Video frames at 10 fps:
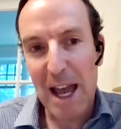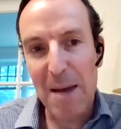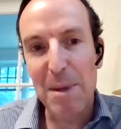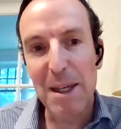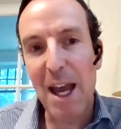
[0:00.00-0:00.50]

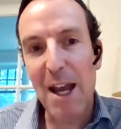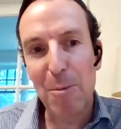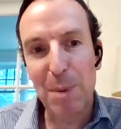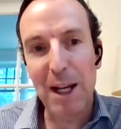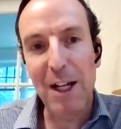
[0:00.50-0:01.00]
MBA
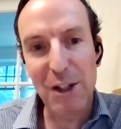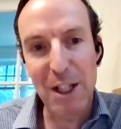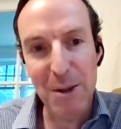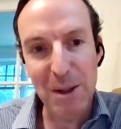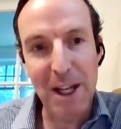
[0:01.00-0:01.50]
or
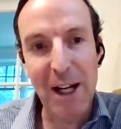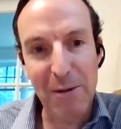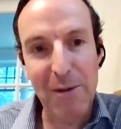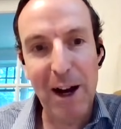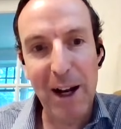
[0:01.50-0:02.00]
PhD you can get
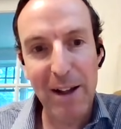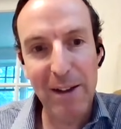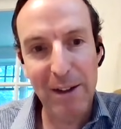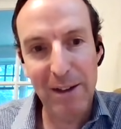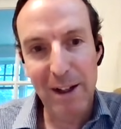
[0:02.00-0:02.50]
in
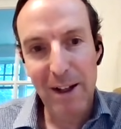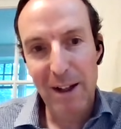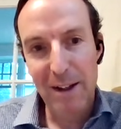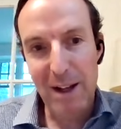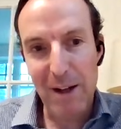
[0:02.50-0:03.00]
finance is
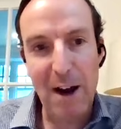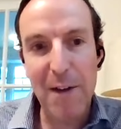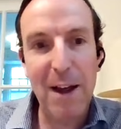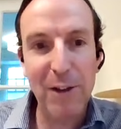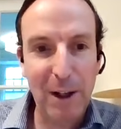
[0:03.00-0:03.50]
take
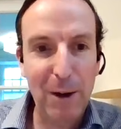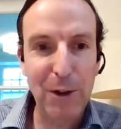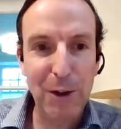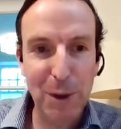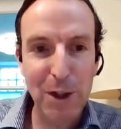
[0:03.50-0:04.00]
five thousand dollars
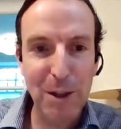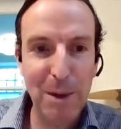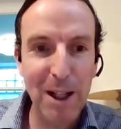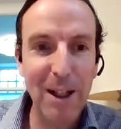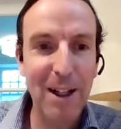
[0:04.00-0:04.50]
of your tuition
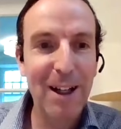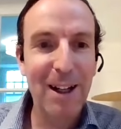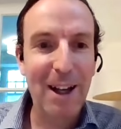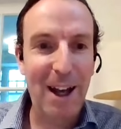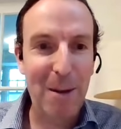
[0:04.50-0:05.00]
money
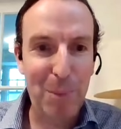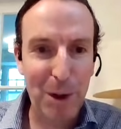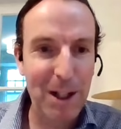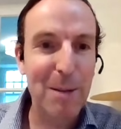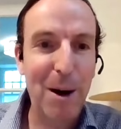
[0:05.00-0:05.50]
and
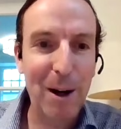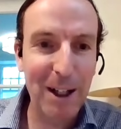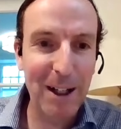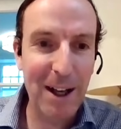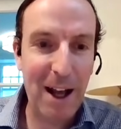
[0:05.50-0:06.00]
put it in the
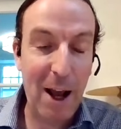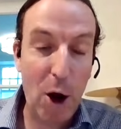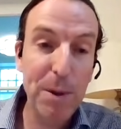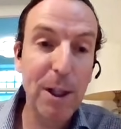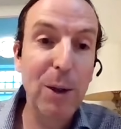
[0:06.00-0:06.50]
market. And I
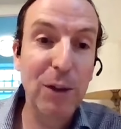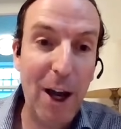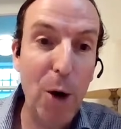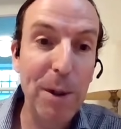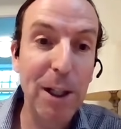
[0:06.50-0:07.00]
hope you lose.
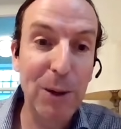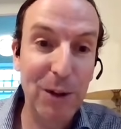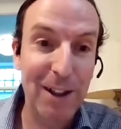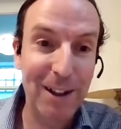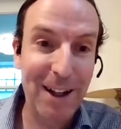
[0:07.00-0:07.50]
I hope you
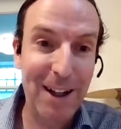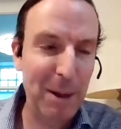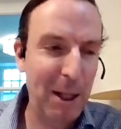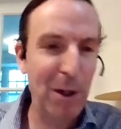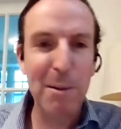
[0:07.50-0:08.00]
lose it. And they are
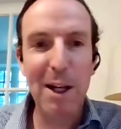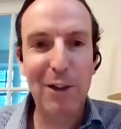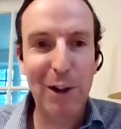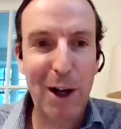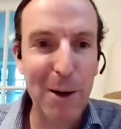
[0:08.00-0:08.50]
like, "What do you mean,
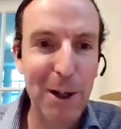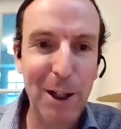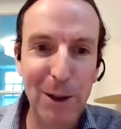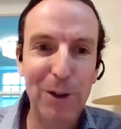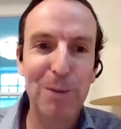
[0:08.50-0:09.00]
sir? I would
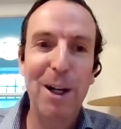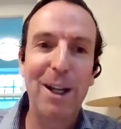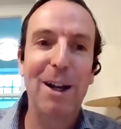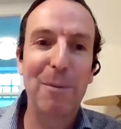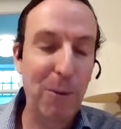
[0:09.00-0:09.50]
lose your
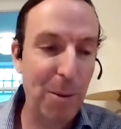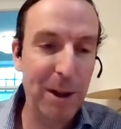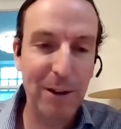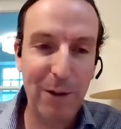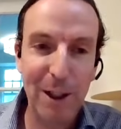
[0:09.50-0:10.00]
money?" And I'm like, "Well,
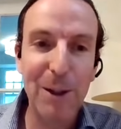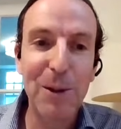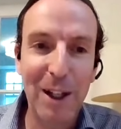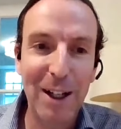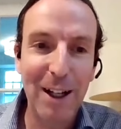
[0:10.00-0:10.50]
because if you
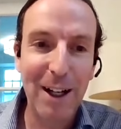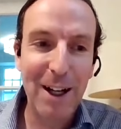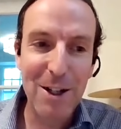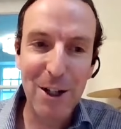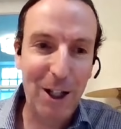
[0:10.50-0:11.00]
lose it,
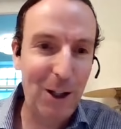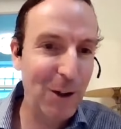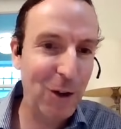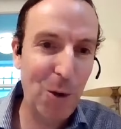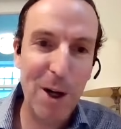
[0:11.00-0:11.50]
you're going to
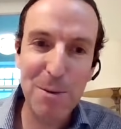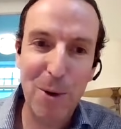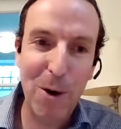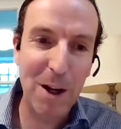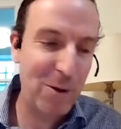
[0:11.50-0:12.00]
learn so much
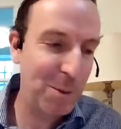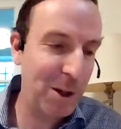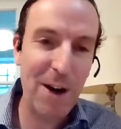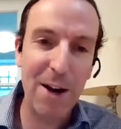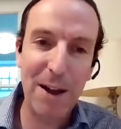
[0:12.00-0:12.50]
more than if you
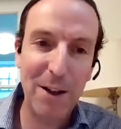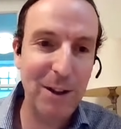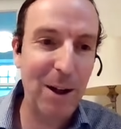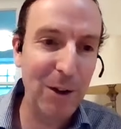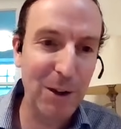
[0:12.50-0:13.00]
put five
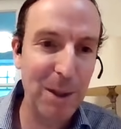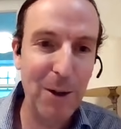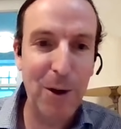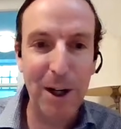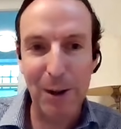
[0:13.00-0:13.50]
thousand dollars in
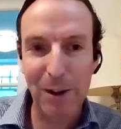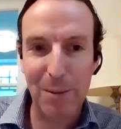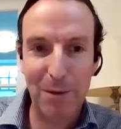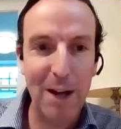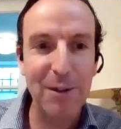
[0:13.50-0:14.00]
Bitcoin and it goes
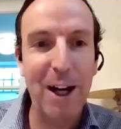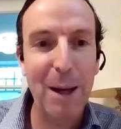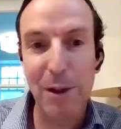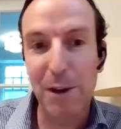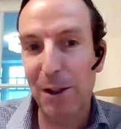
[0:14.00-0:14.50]
up five
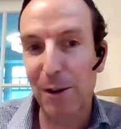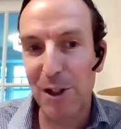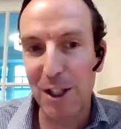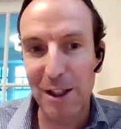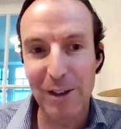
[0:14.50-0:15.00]
times. You think you're a
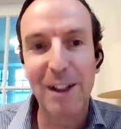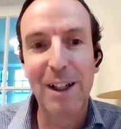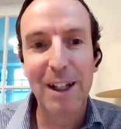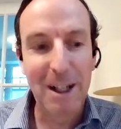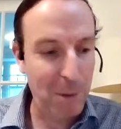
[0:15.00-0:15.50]
genius."
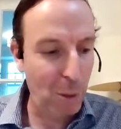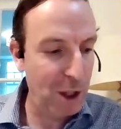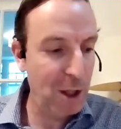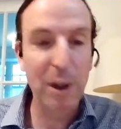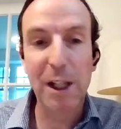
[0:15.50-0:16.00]
But
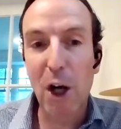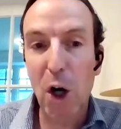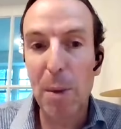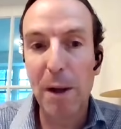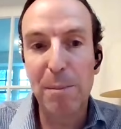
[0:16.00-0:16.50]
what do you really
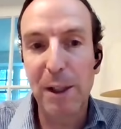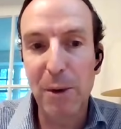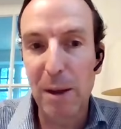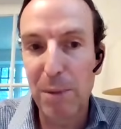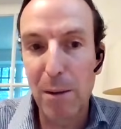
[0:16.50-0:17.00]
know about
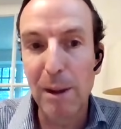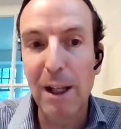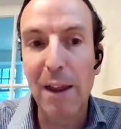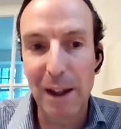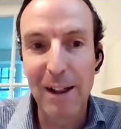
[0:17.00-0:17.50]
Bitcoin? Probably
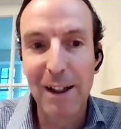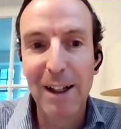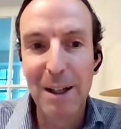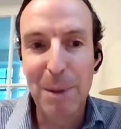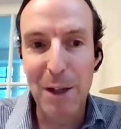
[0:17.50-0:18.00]
nothing.
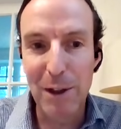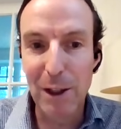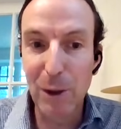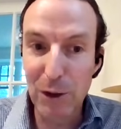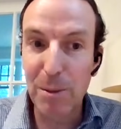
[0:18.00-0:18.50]
But if you
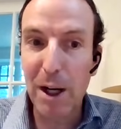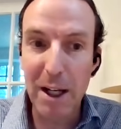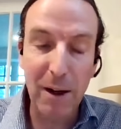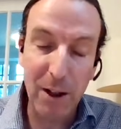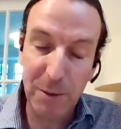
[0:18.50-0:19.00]
lose your
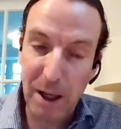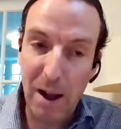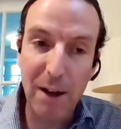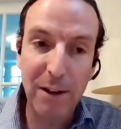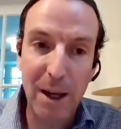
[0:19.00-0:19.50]
money, you're going to spend a
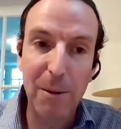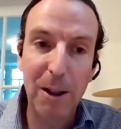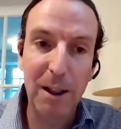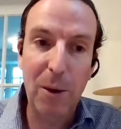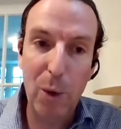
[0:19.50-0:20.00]
lot of time
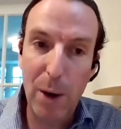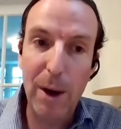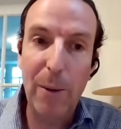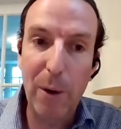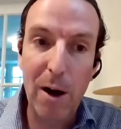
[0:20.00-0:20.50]
looking at what
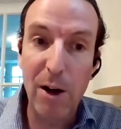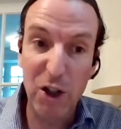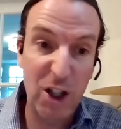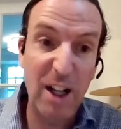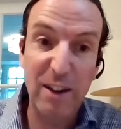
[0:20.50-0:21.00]
went wrong.
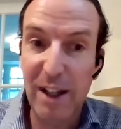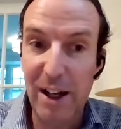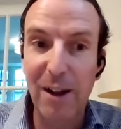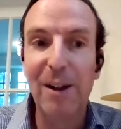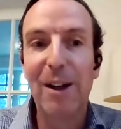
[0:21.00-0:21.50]
Should I
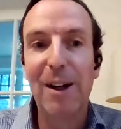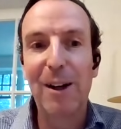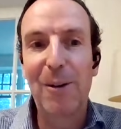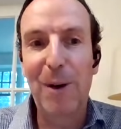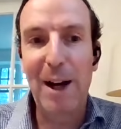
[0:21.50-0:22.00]
sell?
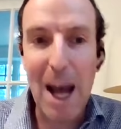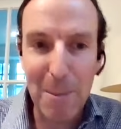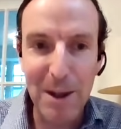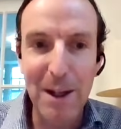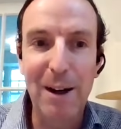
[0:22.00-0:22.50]
What
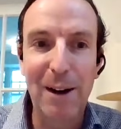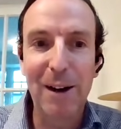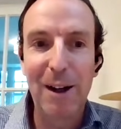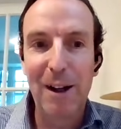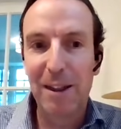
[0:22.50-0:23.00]
happened here?